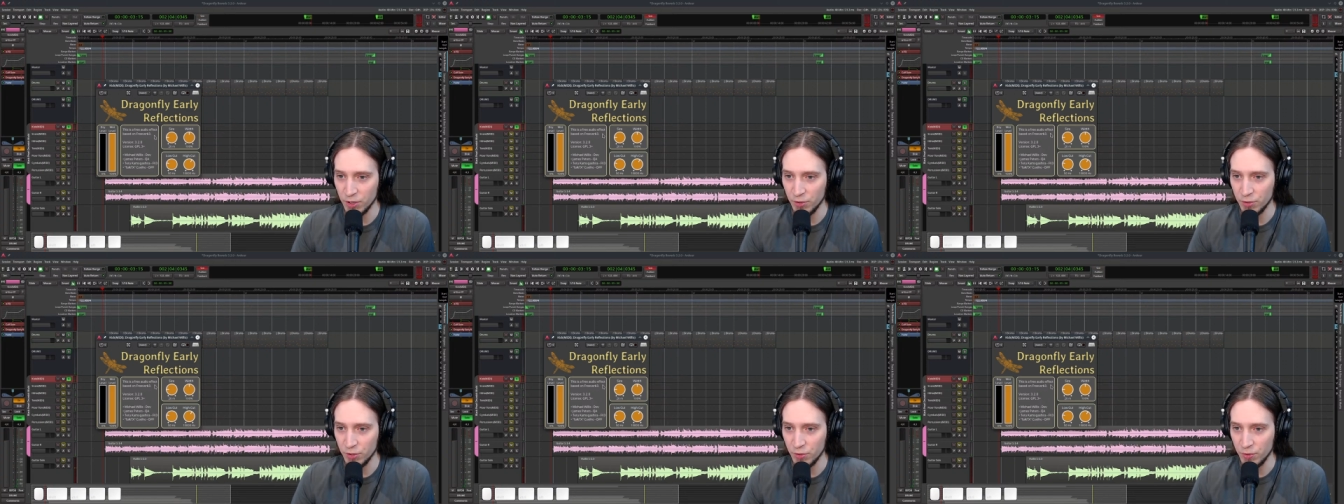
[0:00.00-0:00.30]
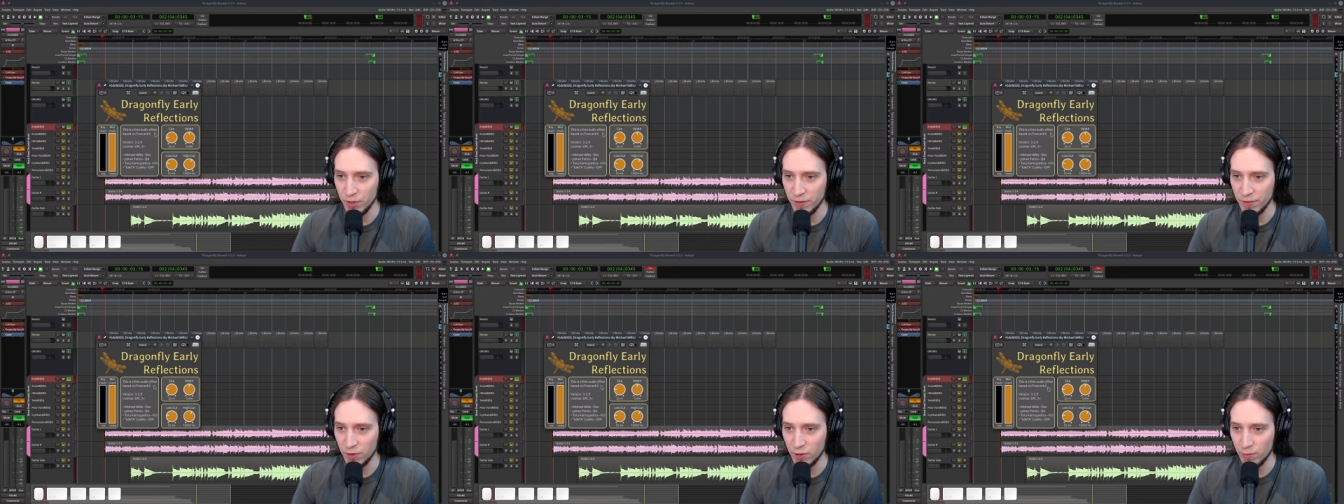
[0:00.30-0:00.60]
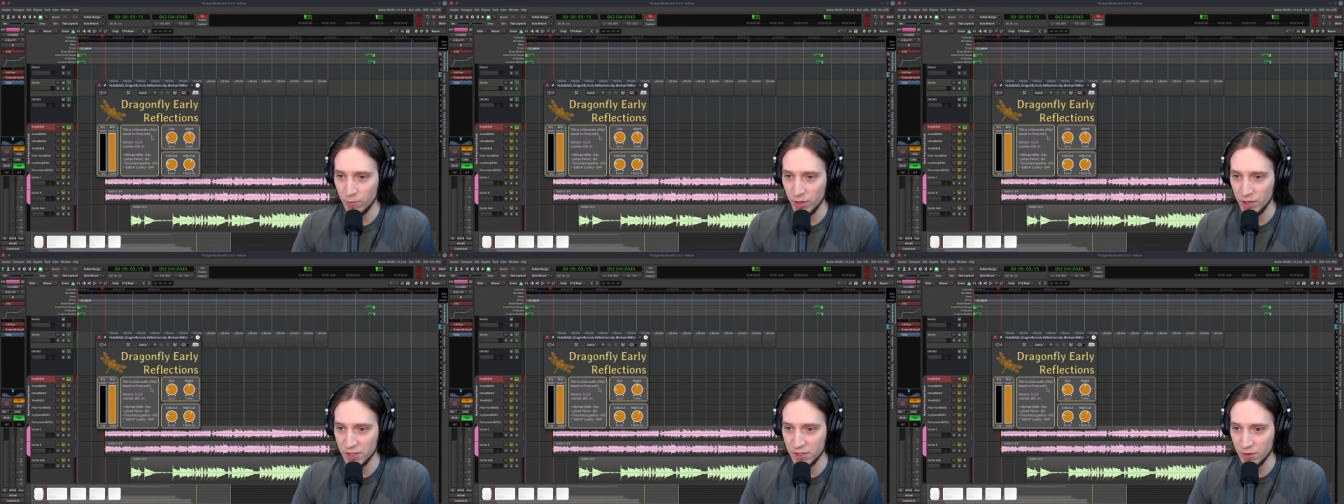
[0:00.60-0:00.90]
audio
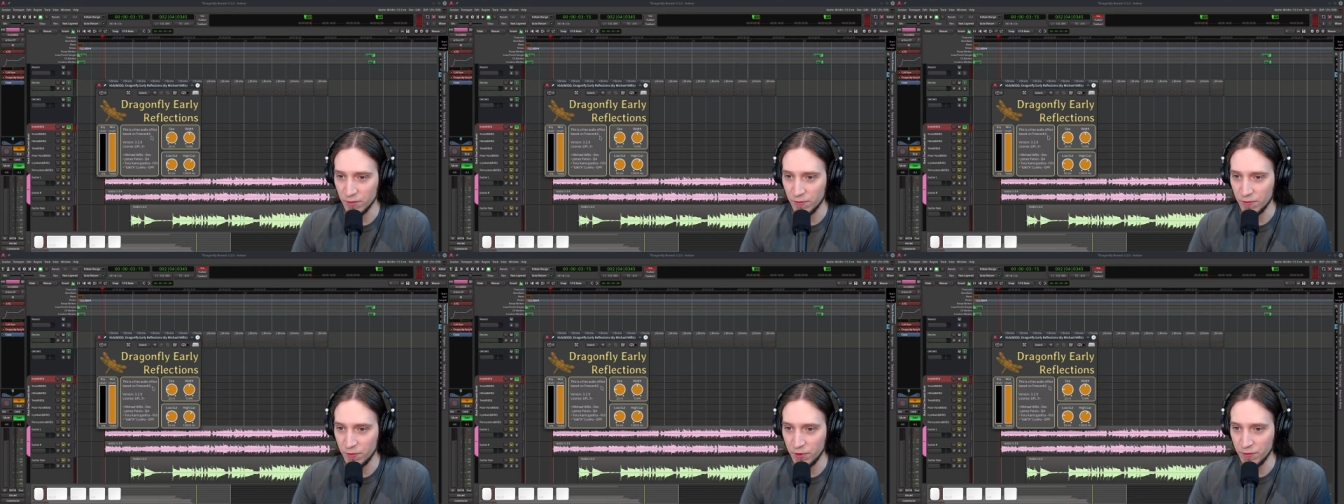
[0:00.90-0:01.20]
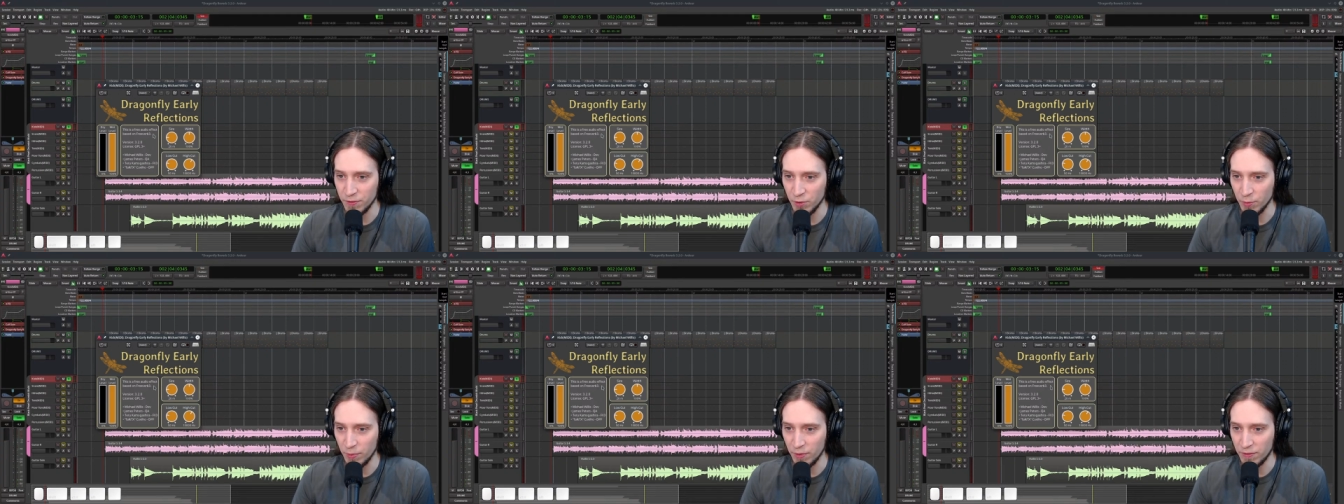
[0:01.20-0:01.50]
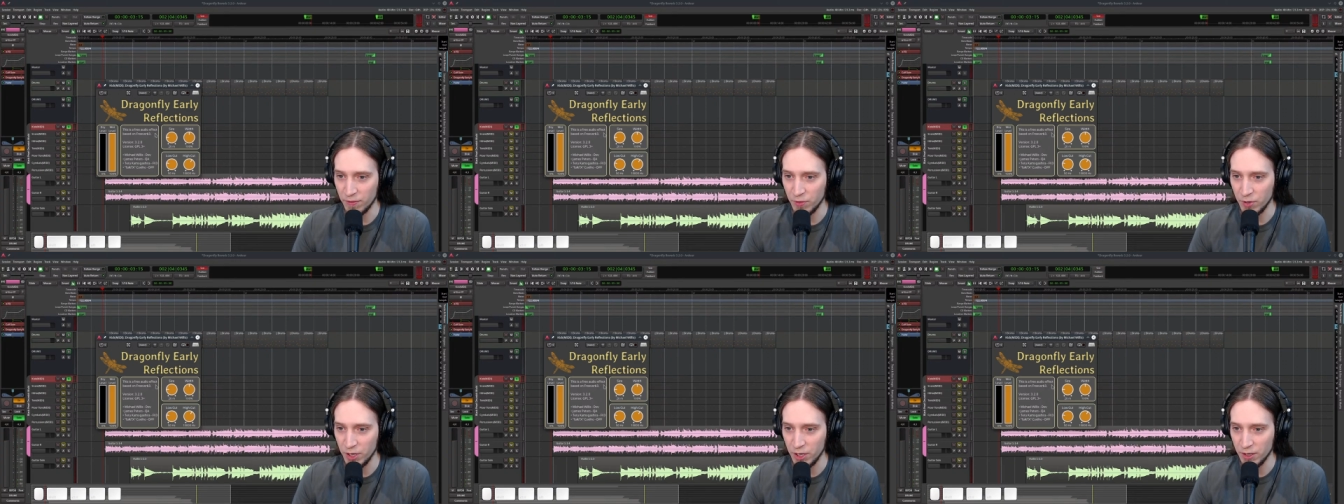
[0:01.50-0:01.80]
reverb based on Freeverb
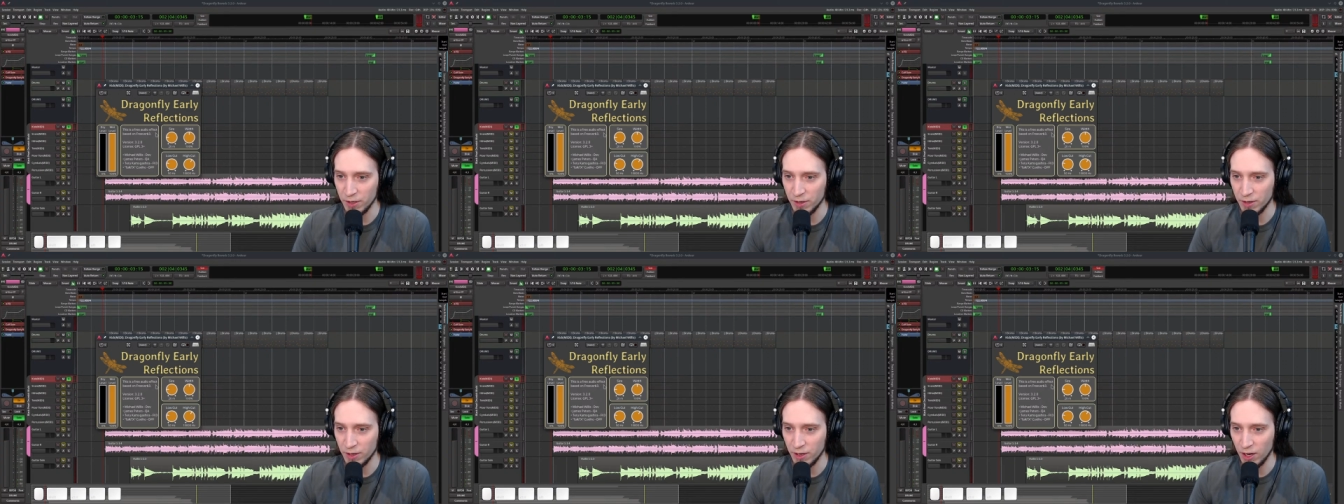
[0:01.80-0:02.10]
free.